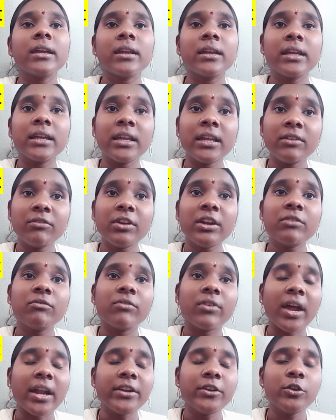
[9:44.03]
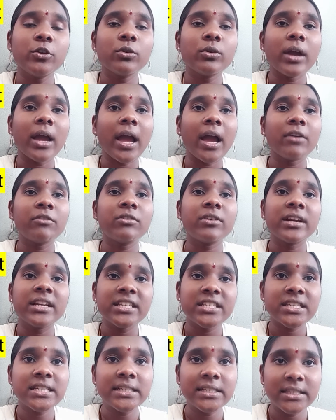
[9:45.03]
even when you have
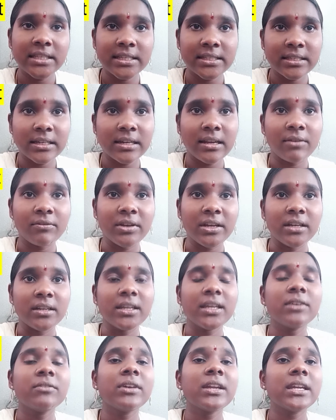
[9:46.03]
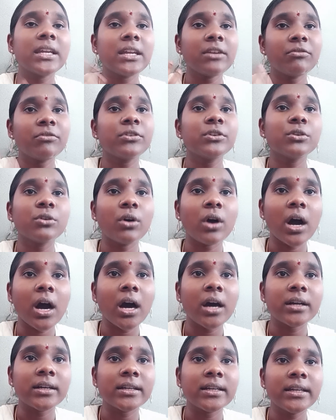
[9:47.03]
reached this level, even if you
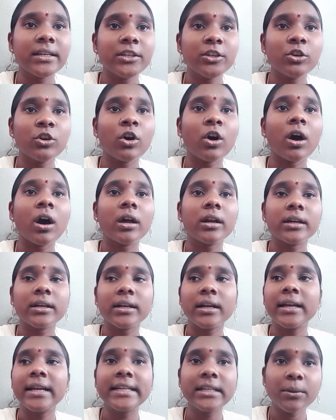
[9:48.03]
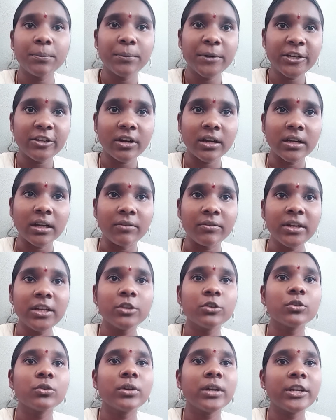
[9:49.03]
are in your intermediate level,
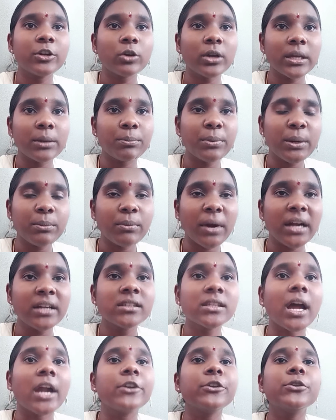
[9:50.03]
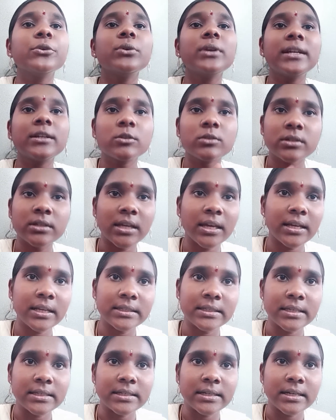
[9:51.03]
you need to keep in mind that you need to stay
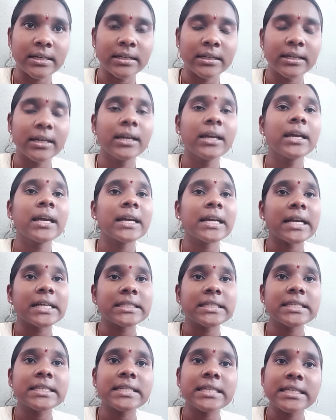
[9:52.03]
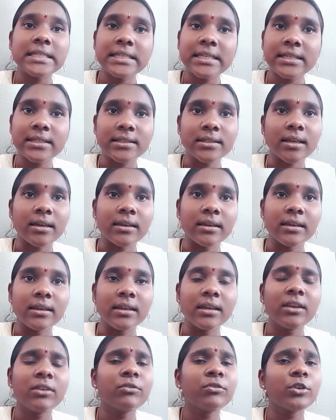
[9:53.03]
consistent. Consistency is the
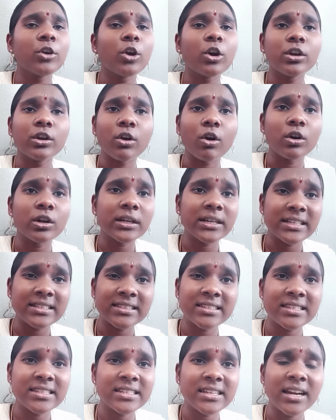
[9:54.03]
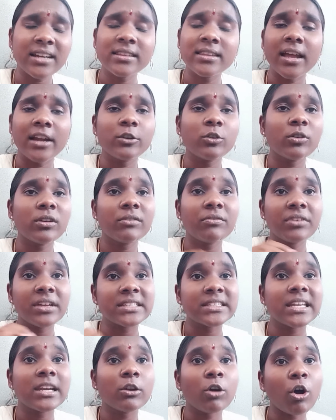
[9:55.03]
key. If you are not consistent, then you will
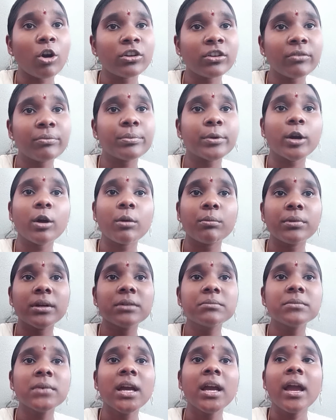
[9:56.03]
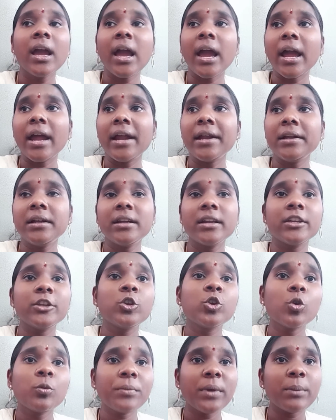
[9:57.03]
face a lot of problem, and
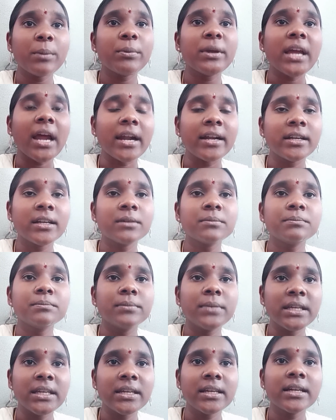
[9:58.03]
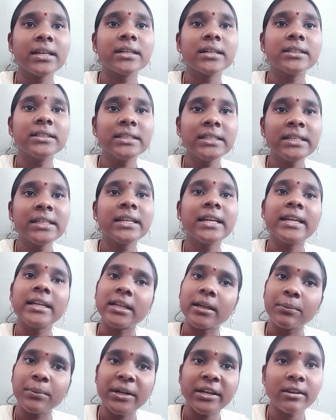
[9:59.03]
you maybe end up being in
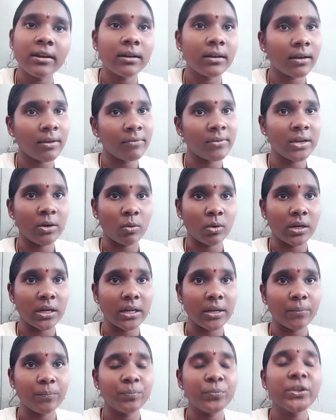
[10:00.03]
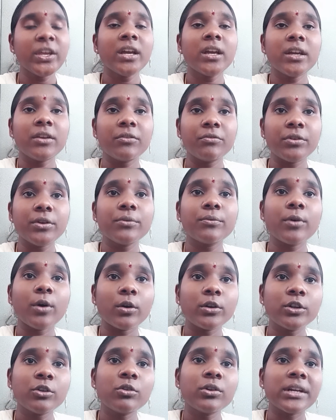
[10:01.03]
intermediate level only. If you
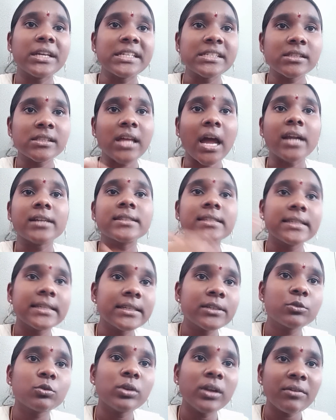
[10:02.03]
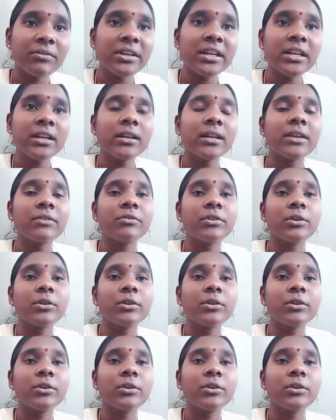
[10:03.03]
want to reach that C2 level, if